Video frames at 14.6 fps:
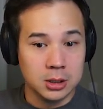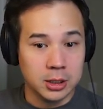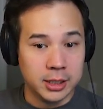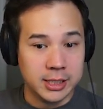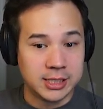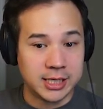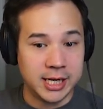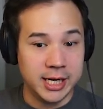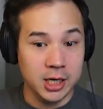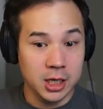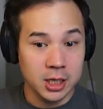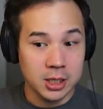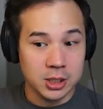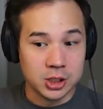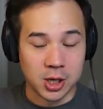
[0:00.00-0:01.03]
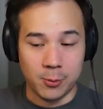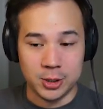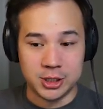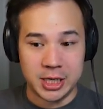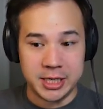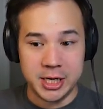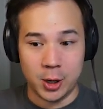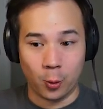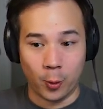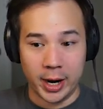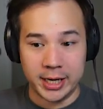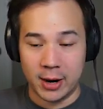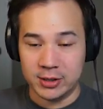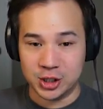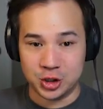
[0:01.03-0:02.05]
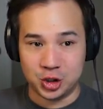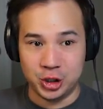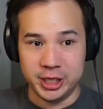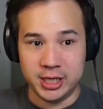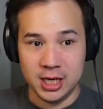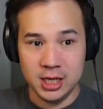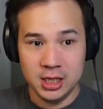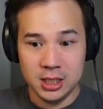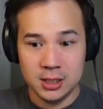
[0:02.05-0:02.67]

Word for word: Is he here? Someone's in here right now. Is it Chica?